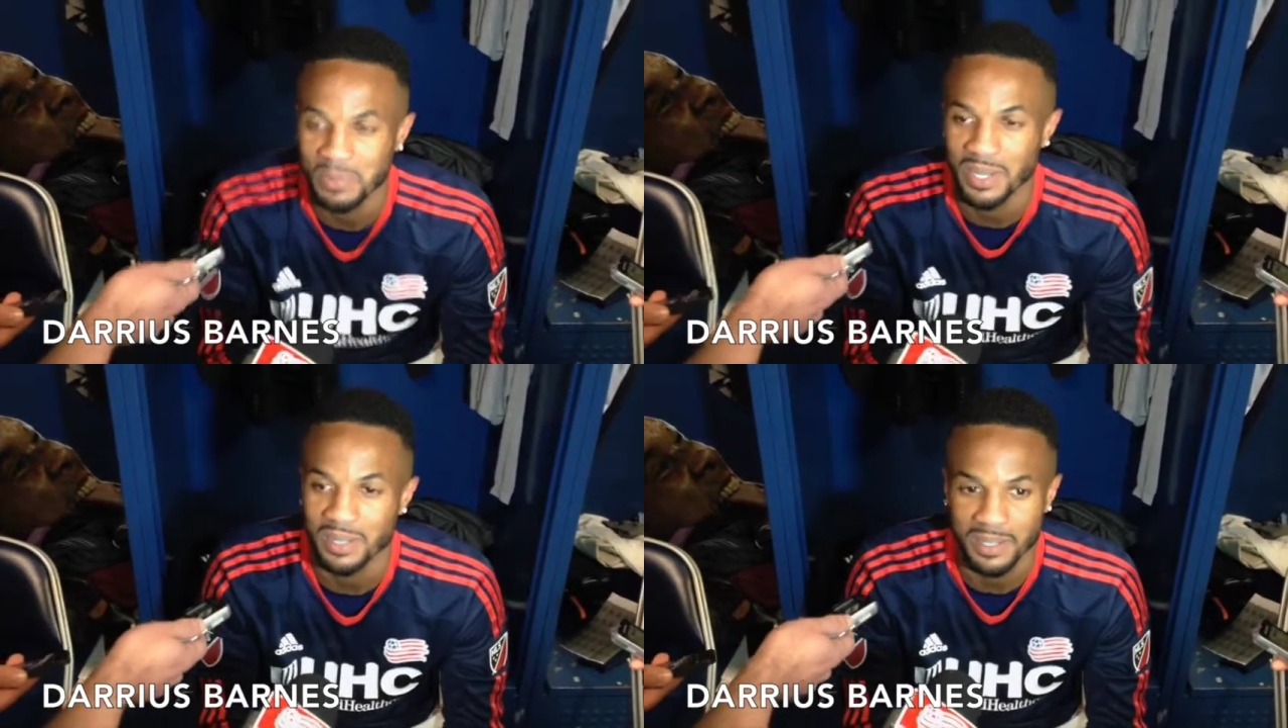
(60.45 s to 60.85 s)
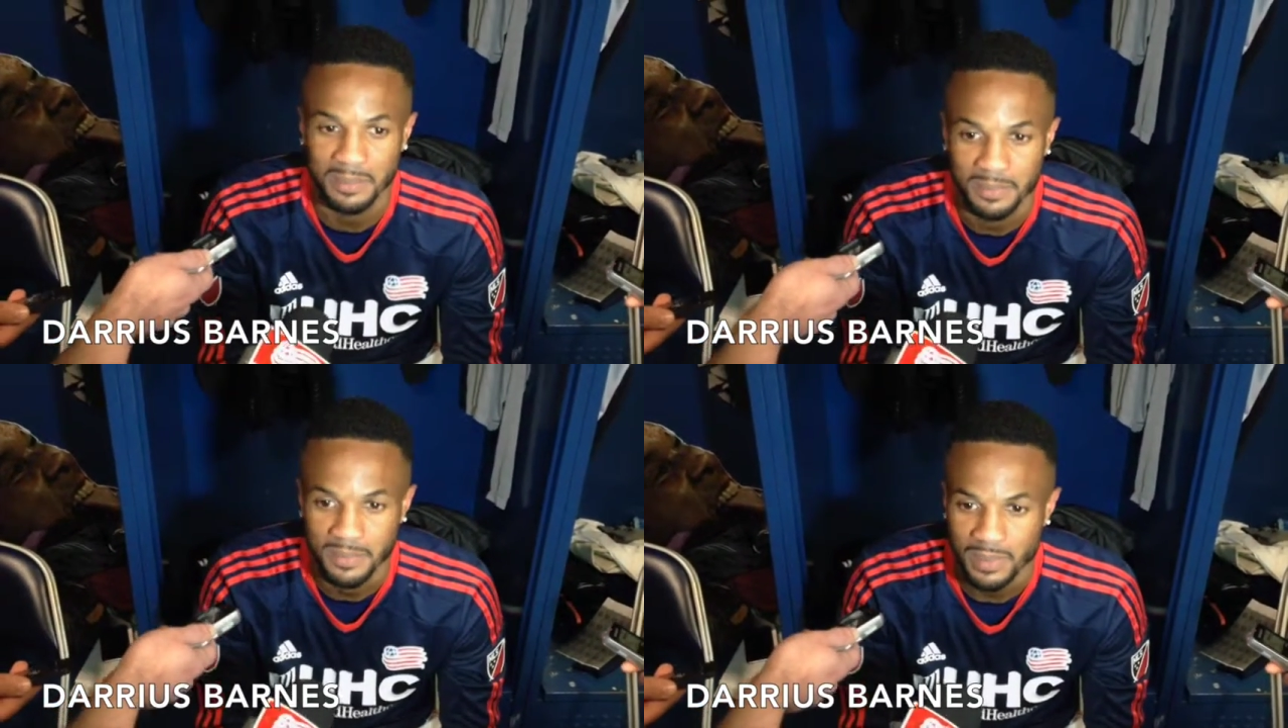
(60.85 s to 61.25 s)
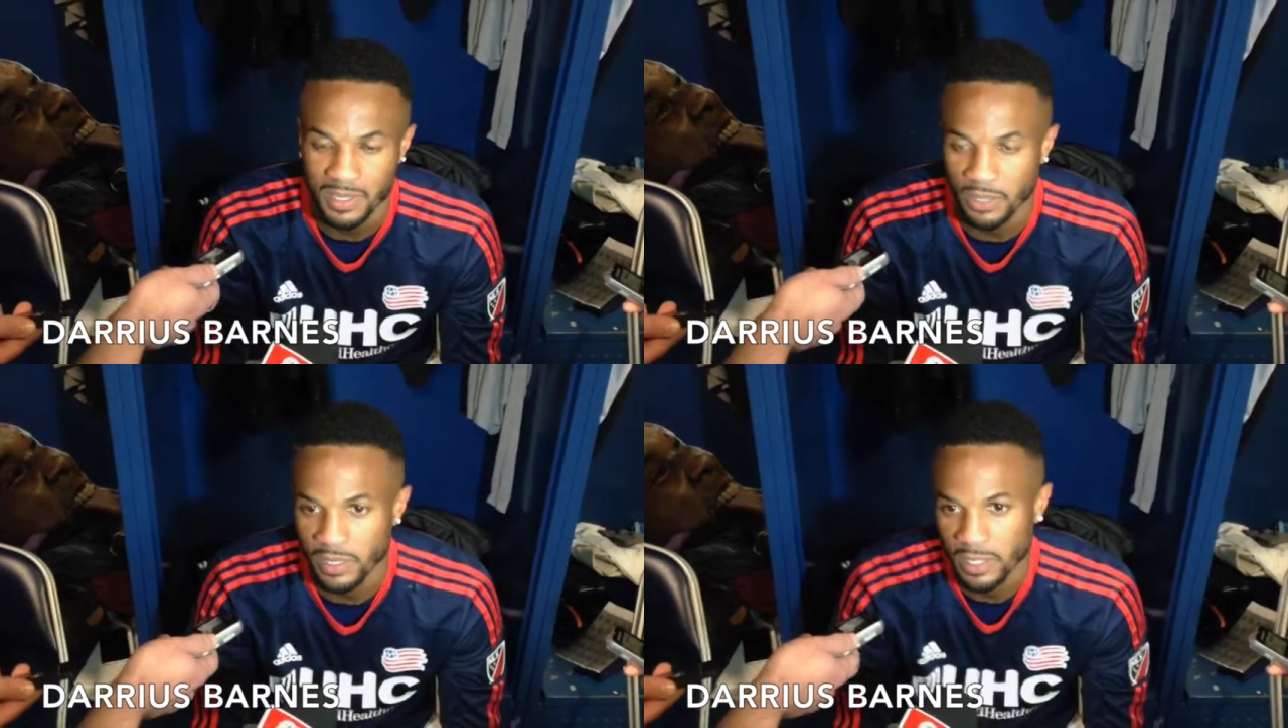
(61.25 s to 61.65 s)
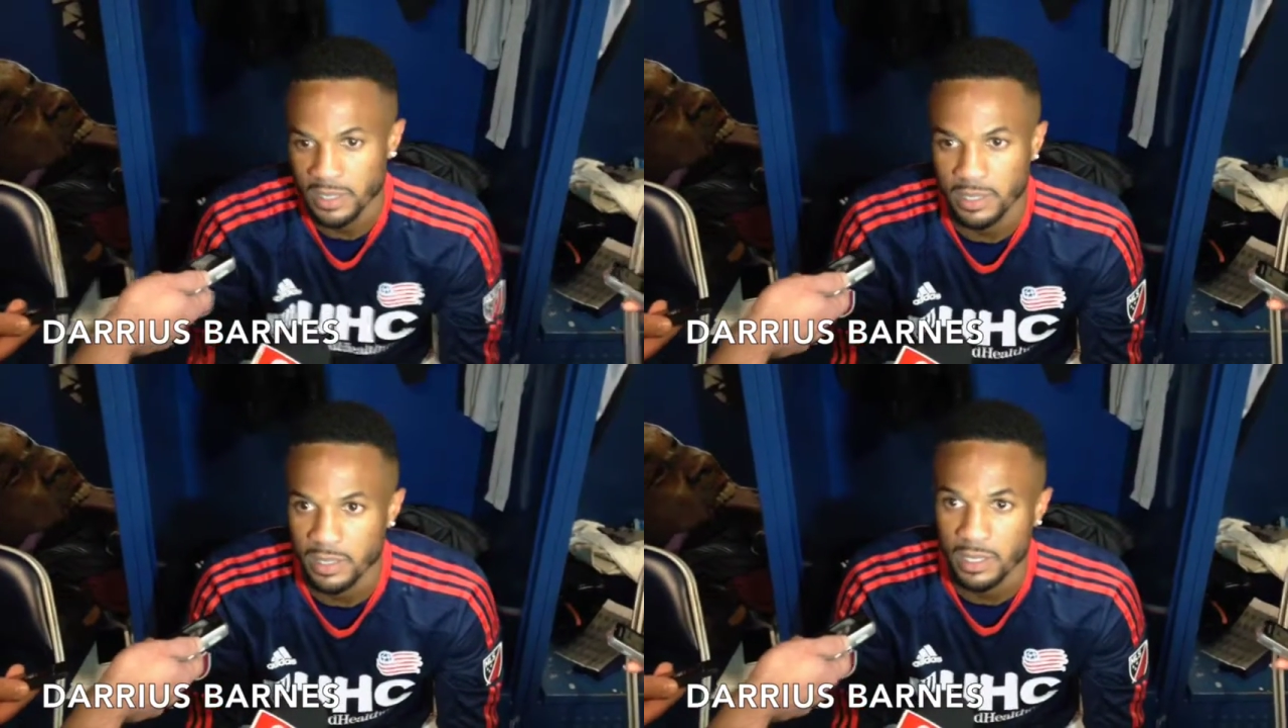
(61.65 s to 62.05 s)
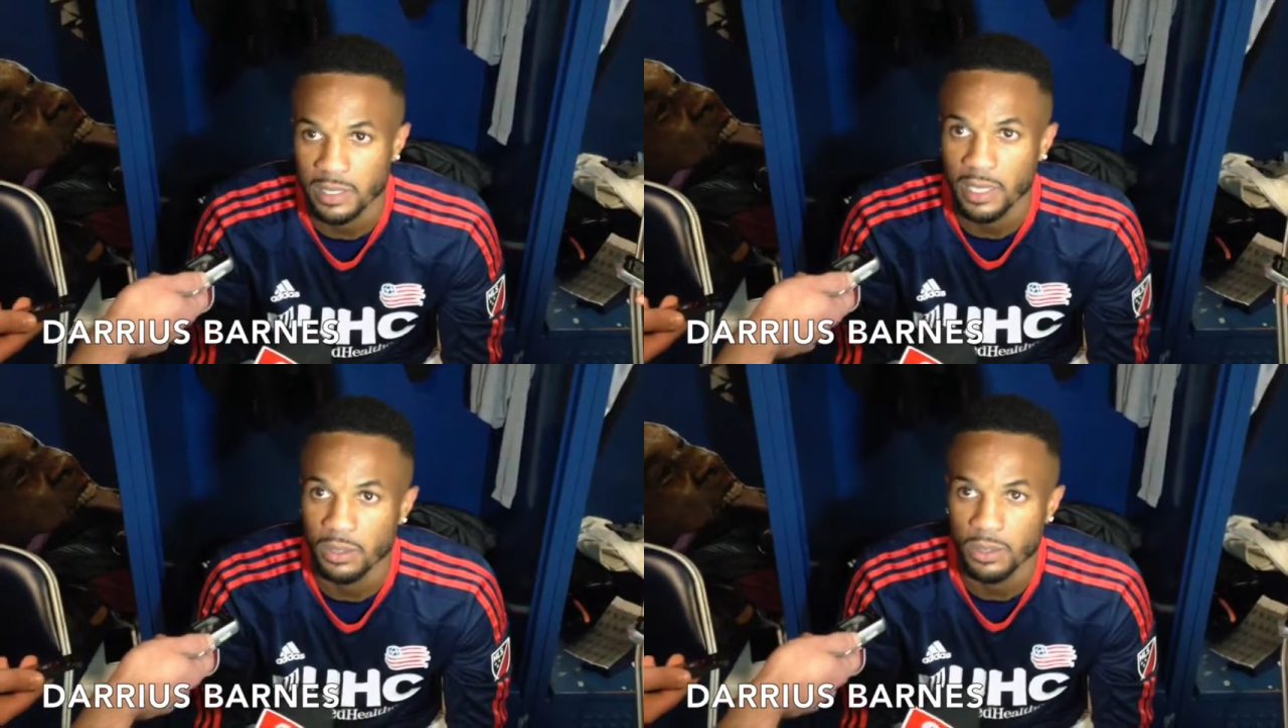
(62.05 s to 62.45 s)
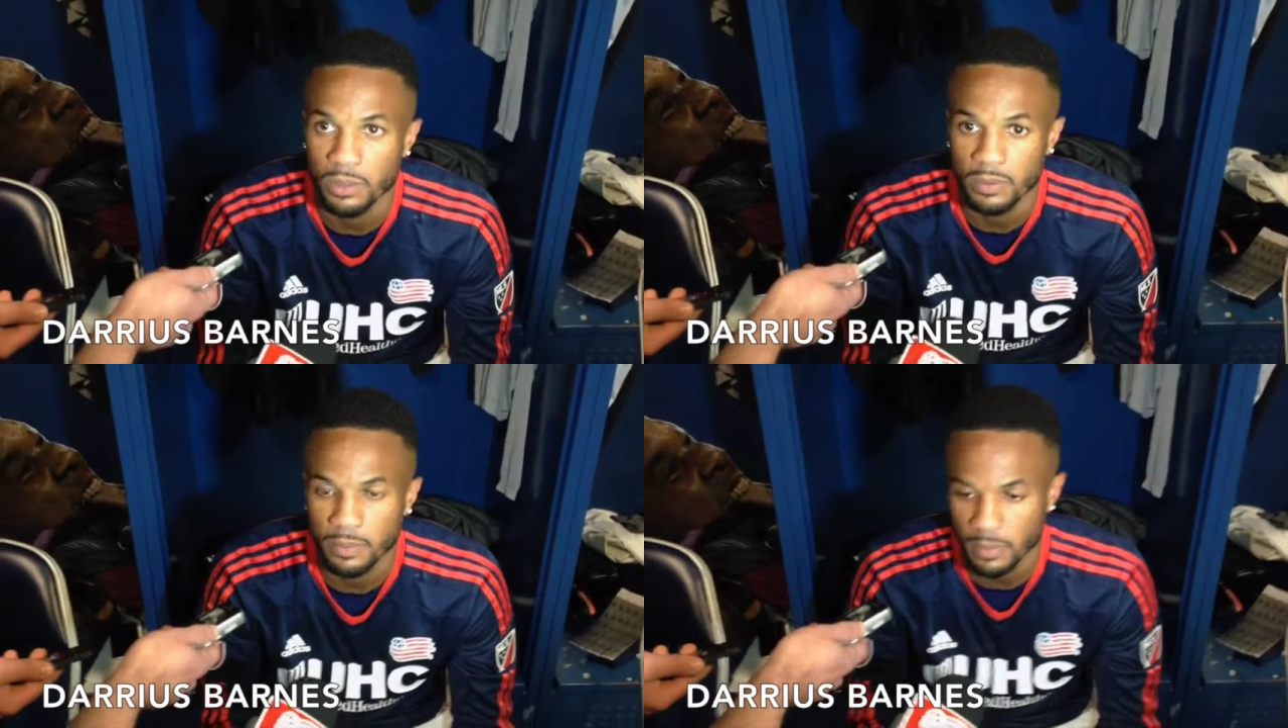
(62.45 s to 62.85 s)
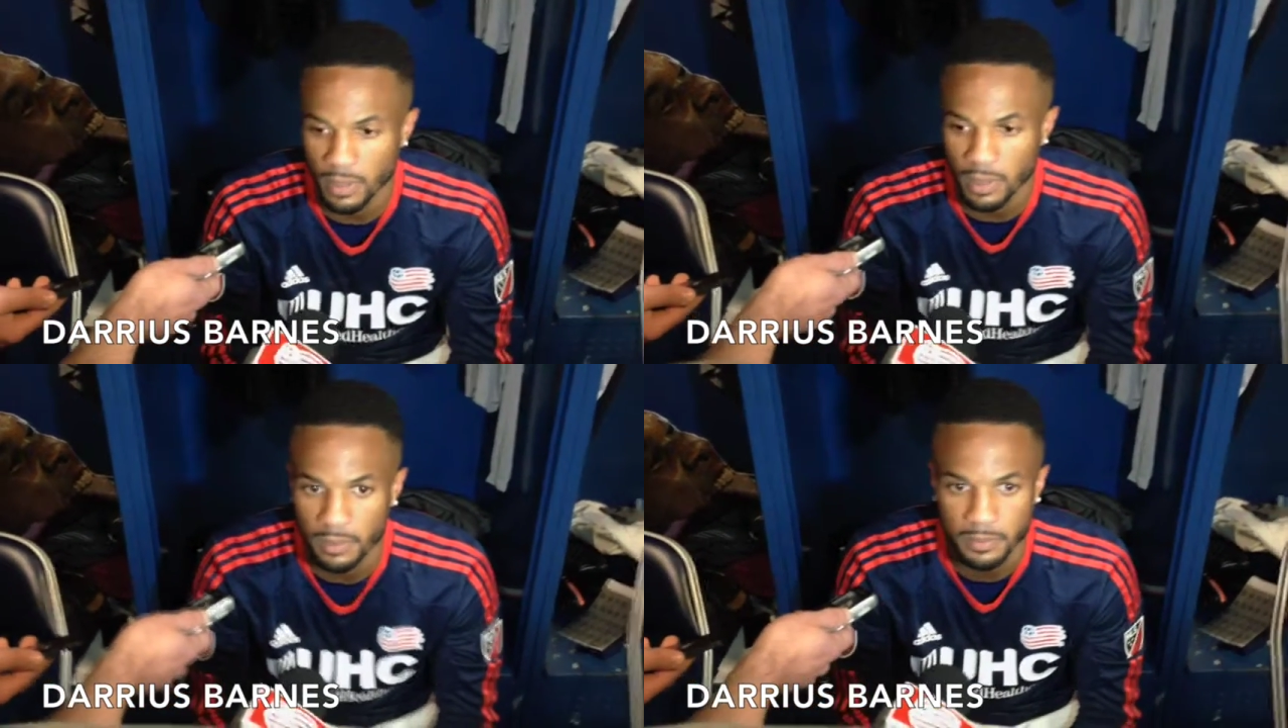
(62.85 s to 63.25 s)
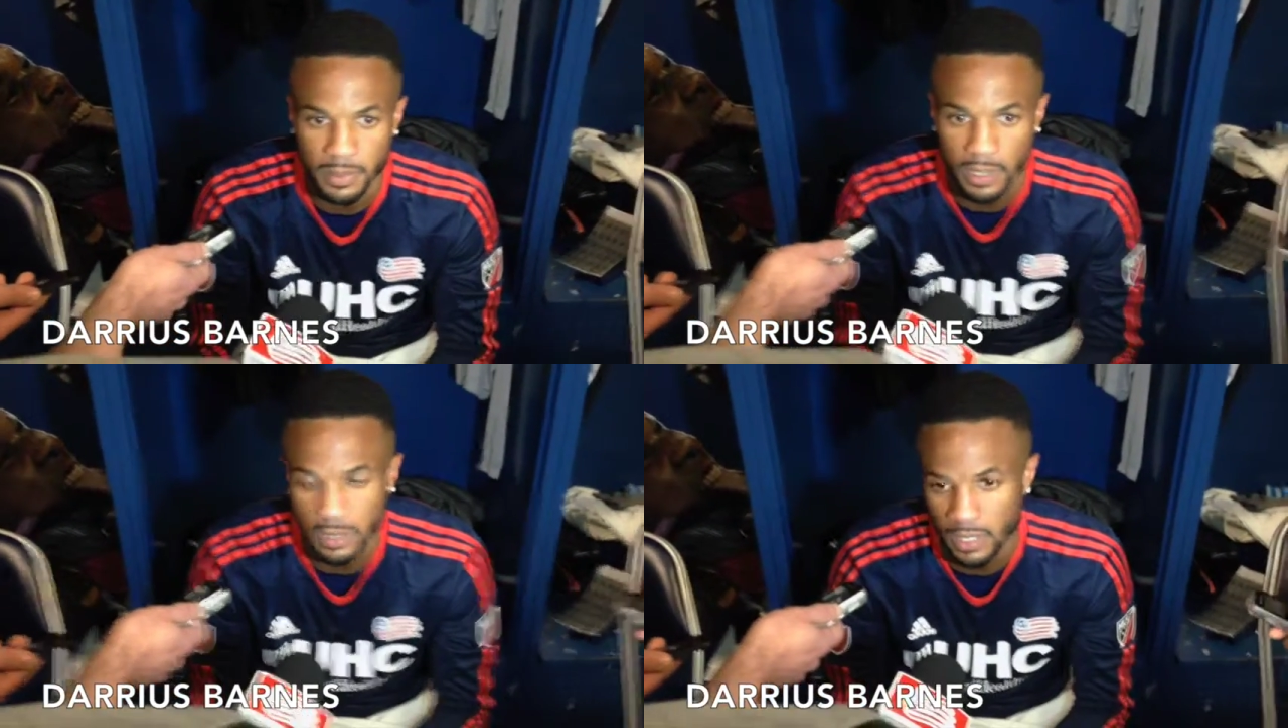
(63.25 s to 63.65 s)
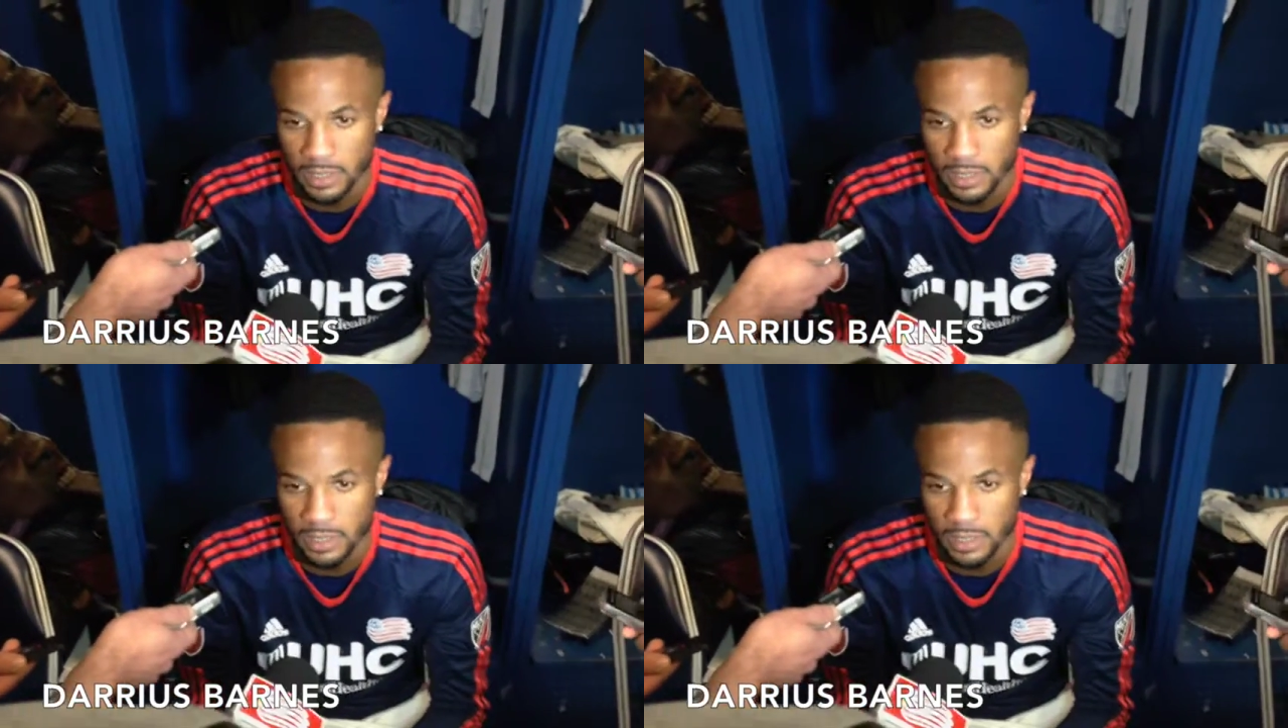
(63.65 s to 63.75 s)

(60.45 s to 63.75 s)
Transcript: But, to get that goal, get that